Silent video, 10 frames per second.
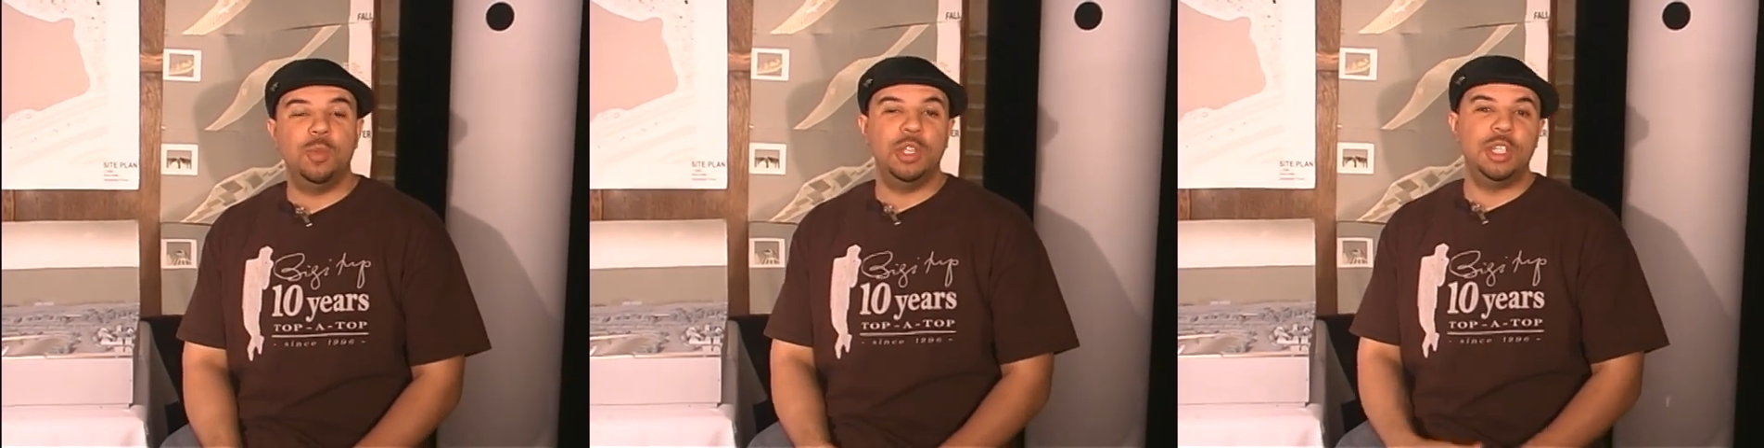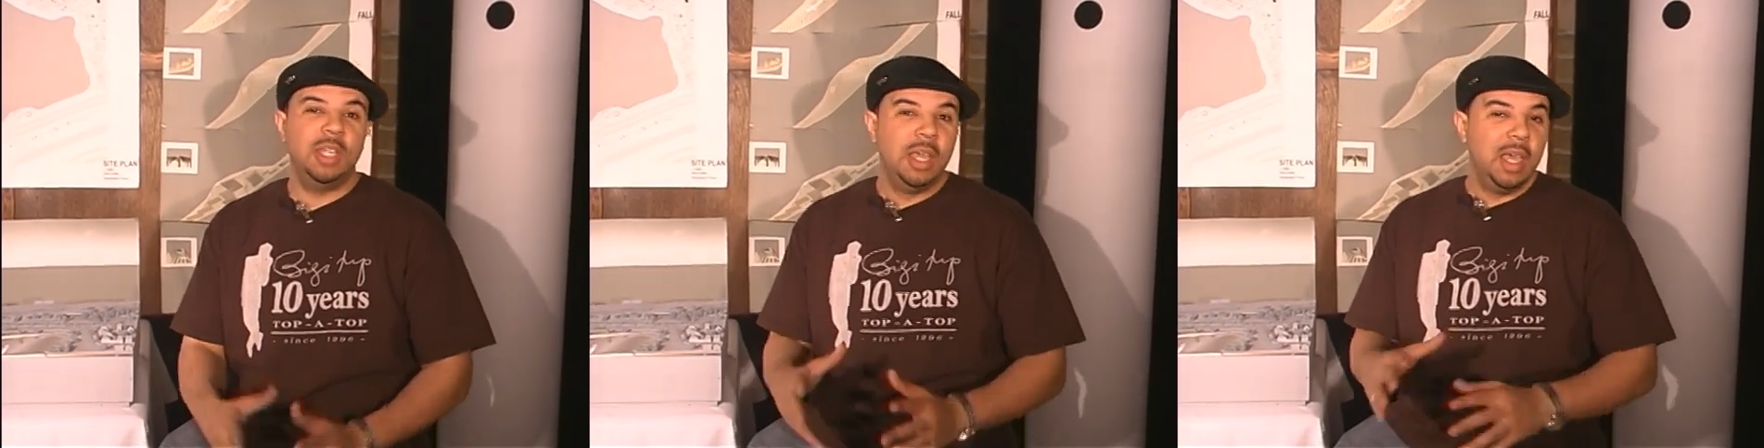
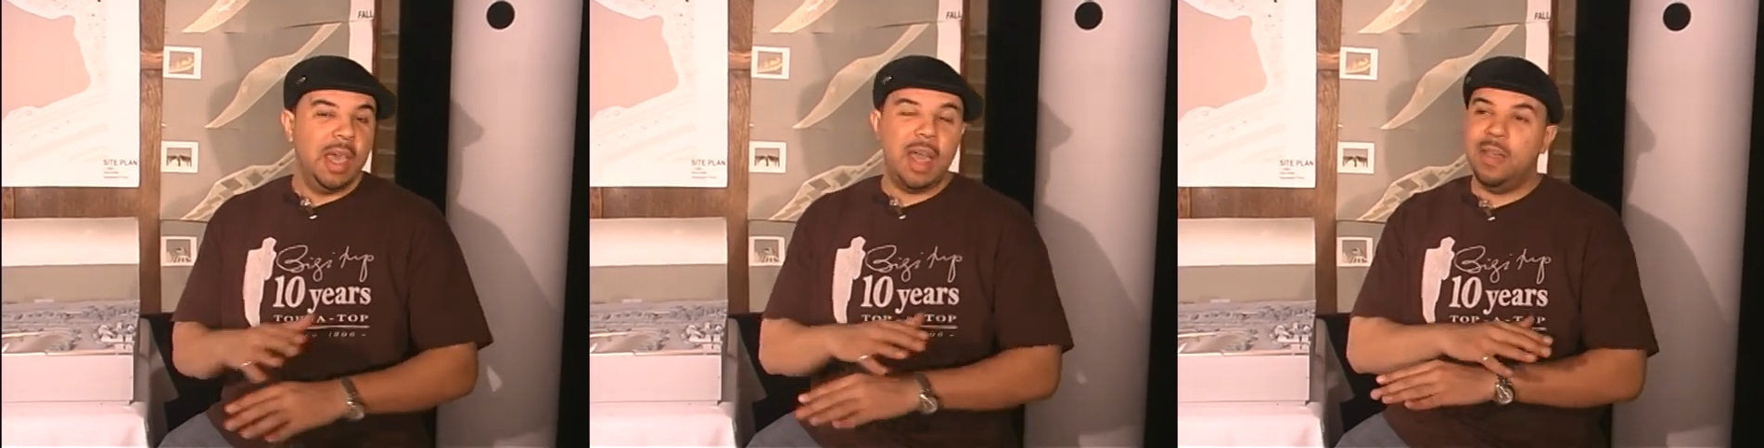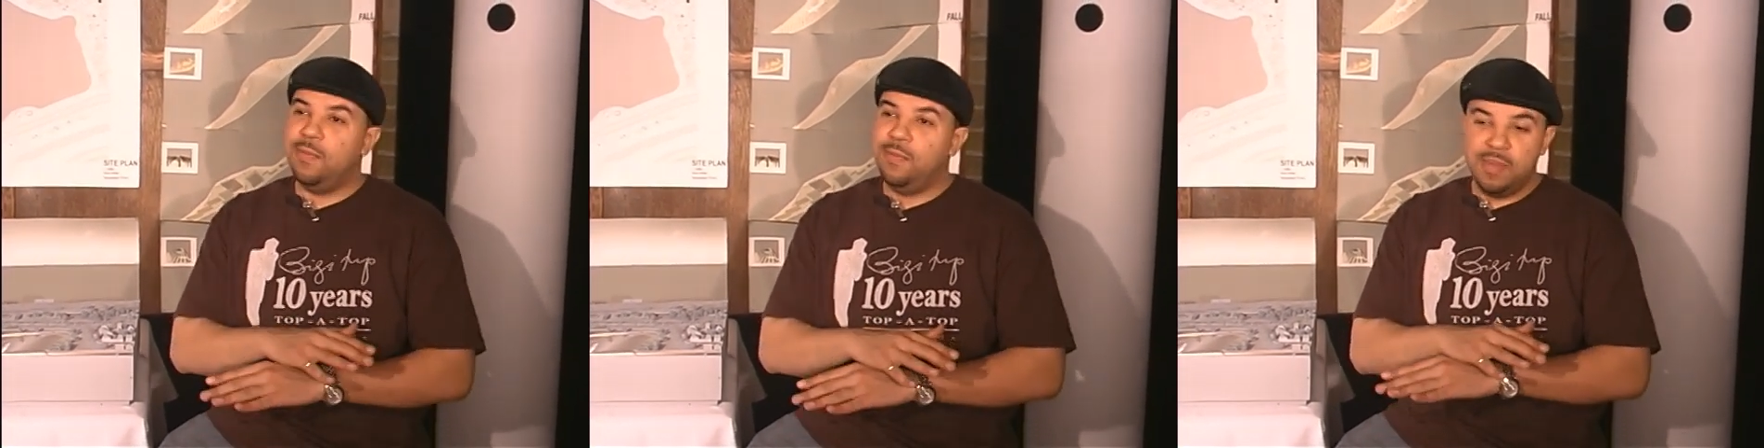which
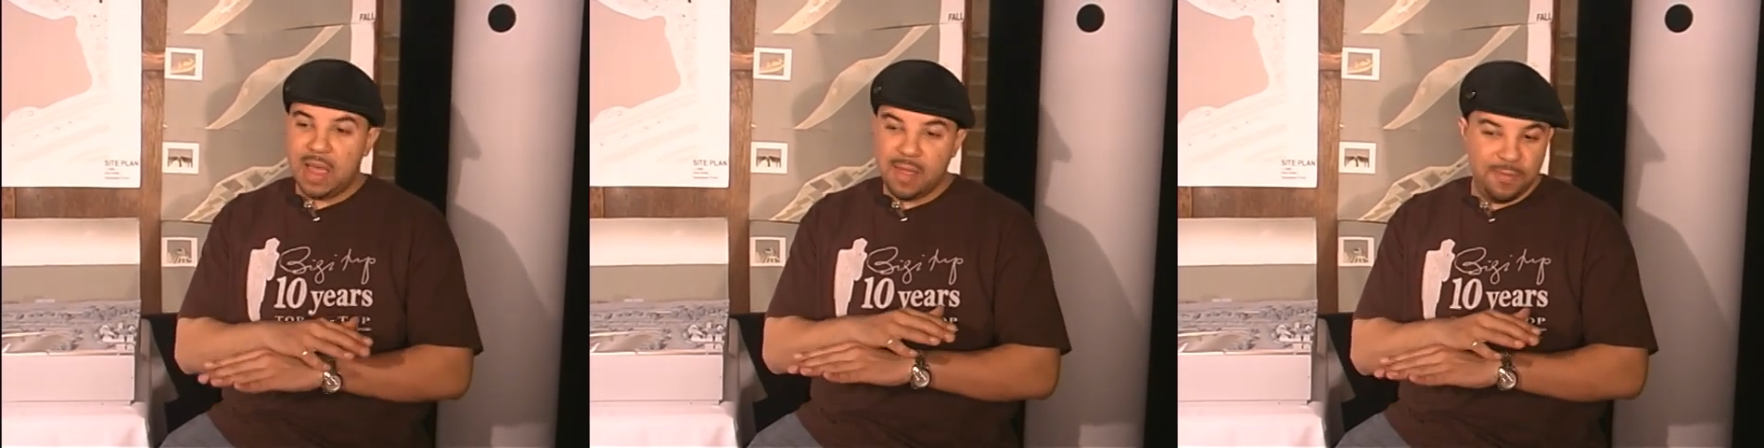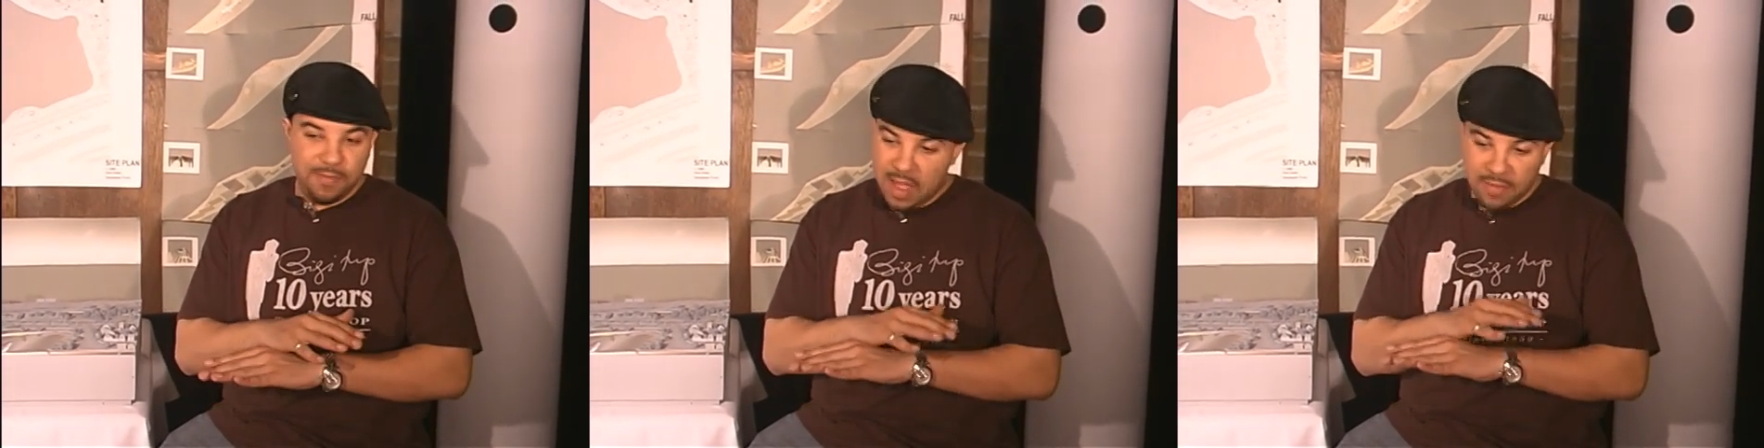
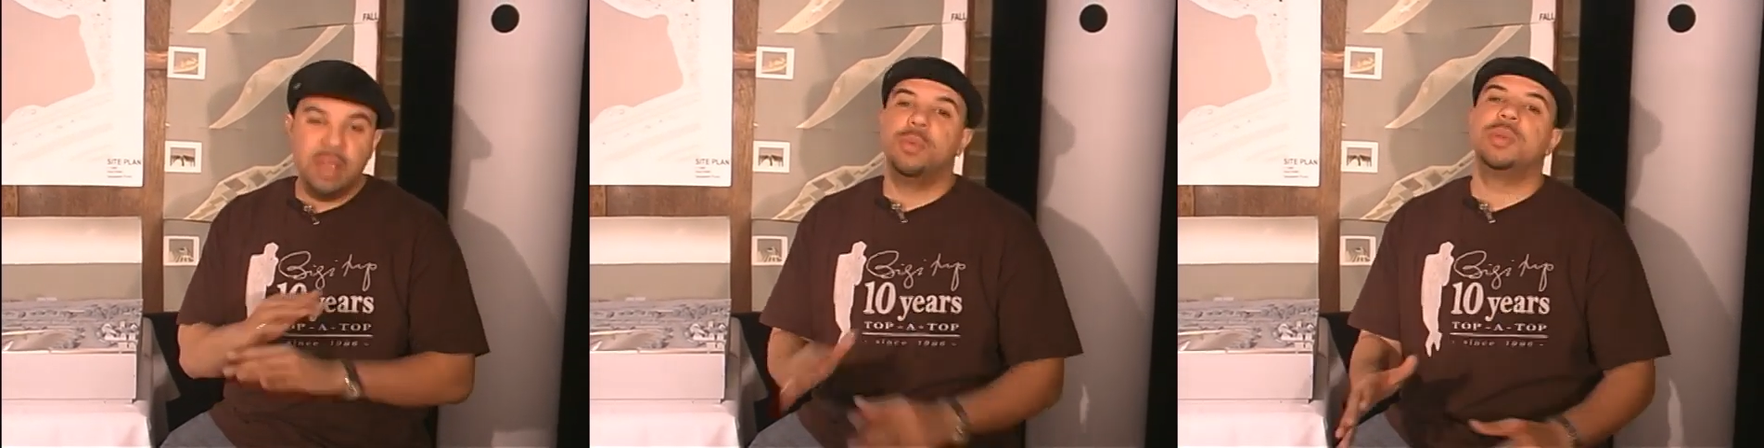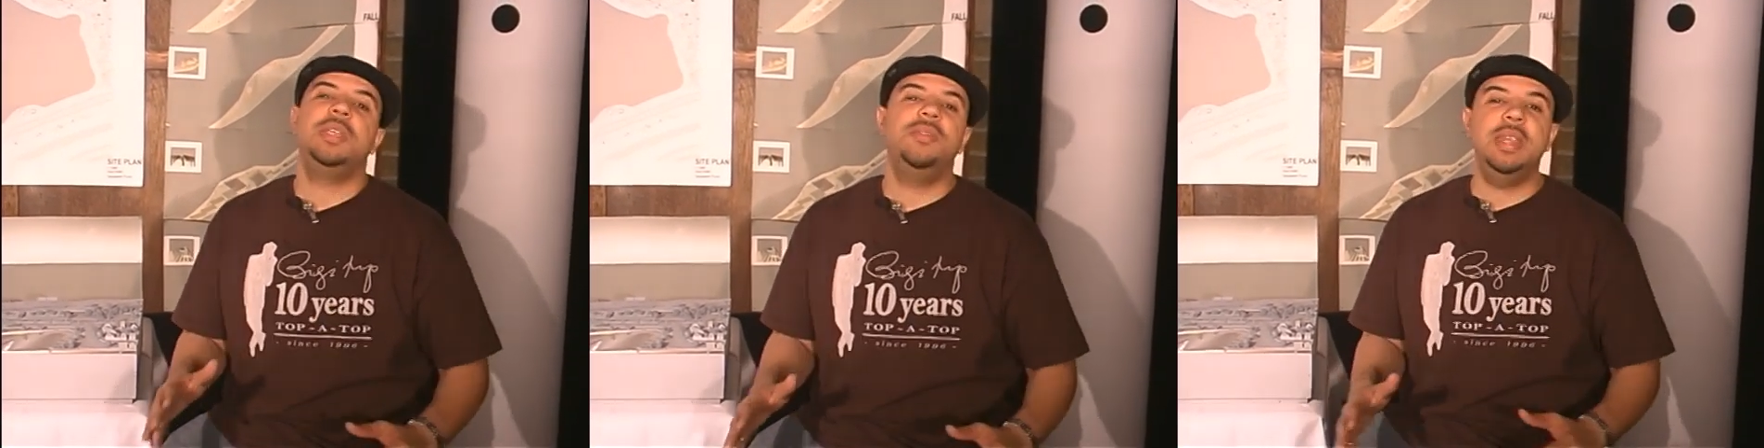I've never
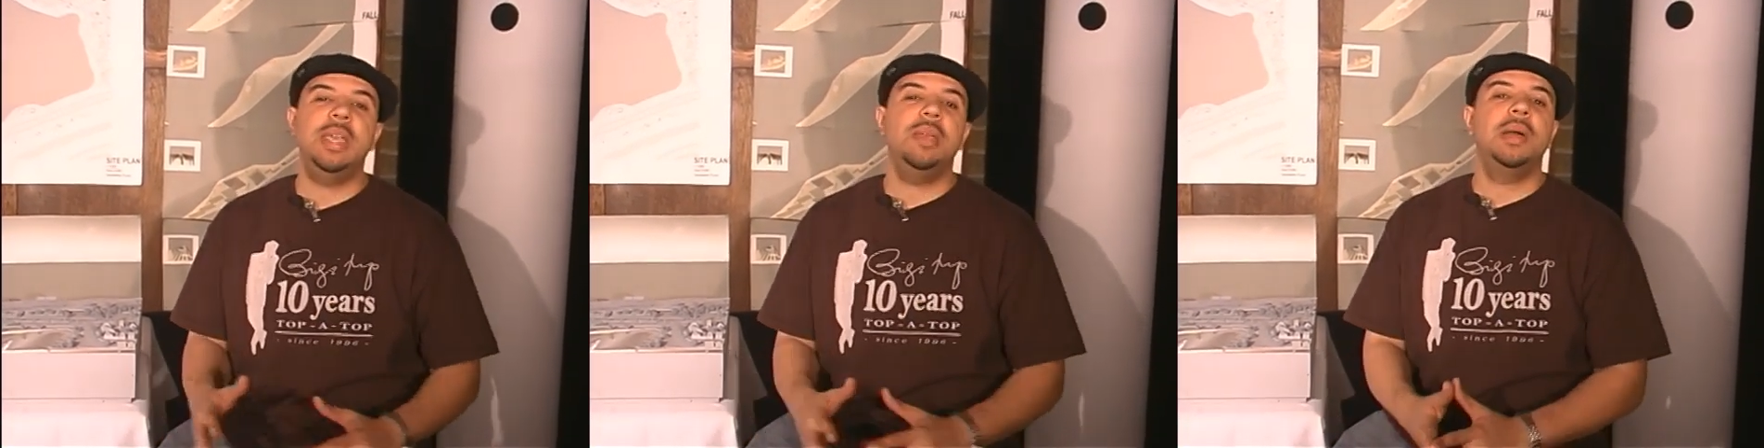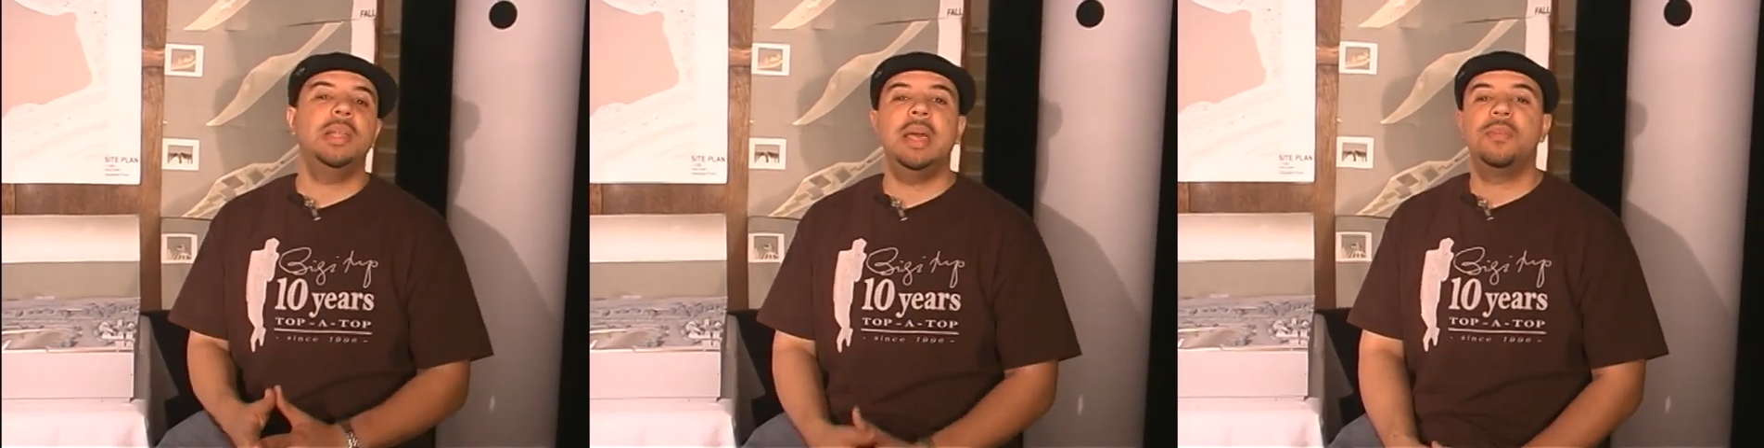received an A in
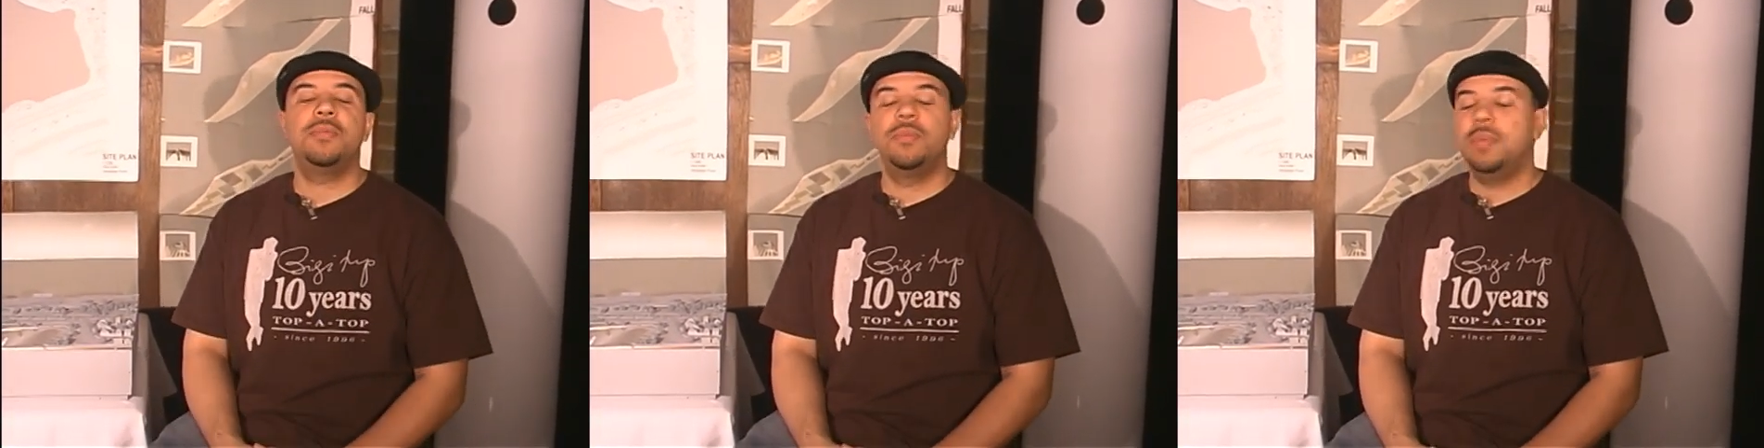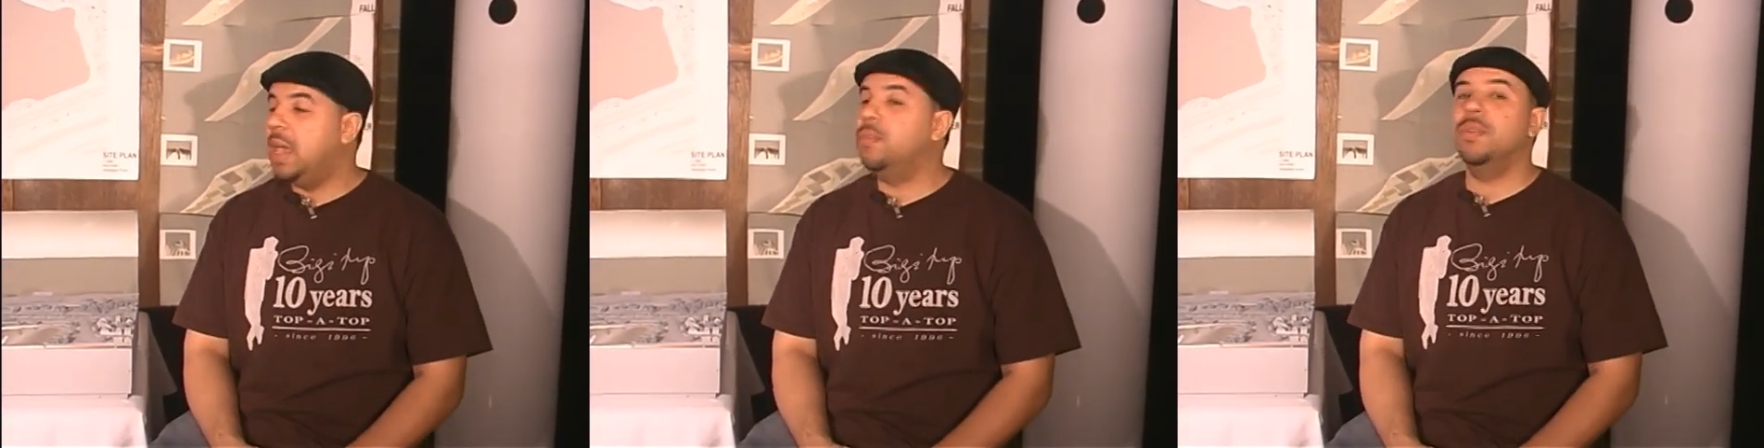my life,
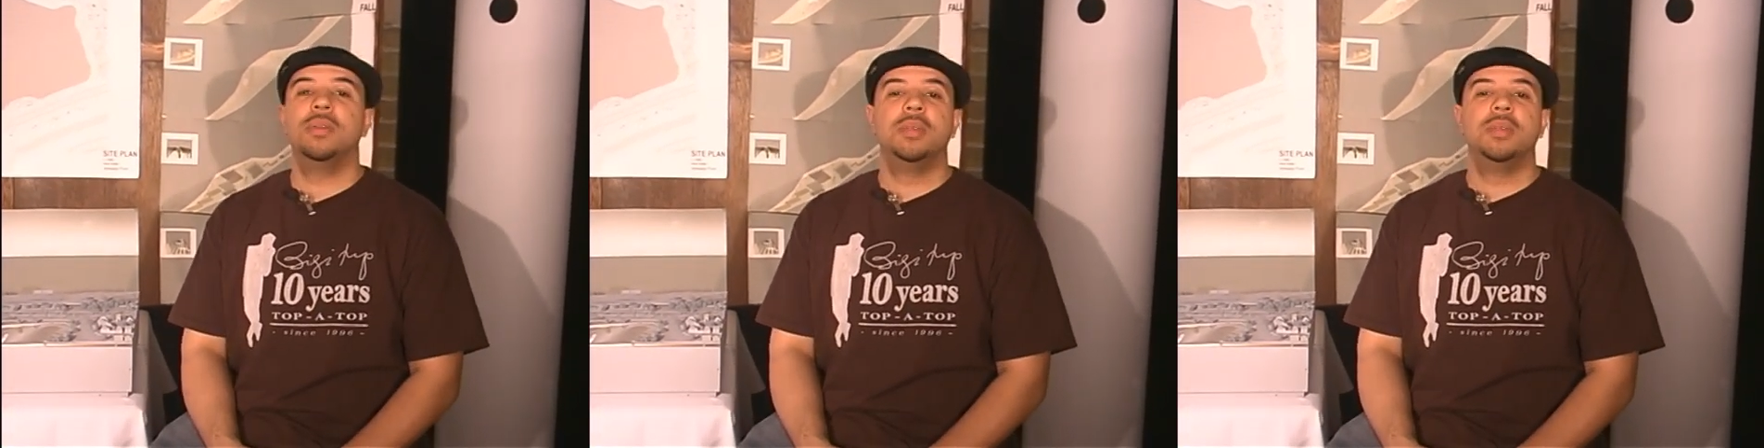ever.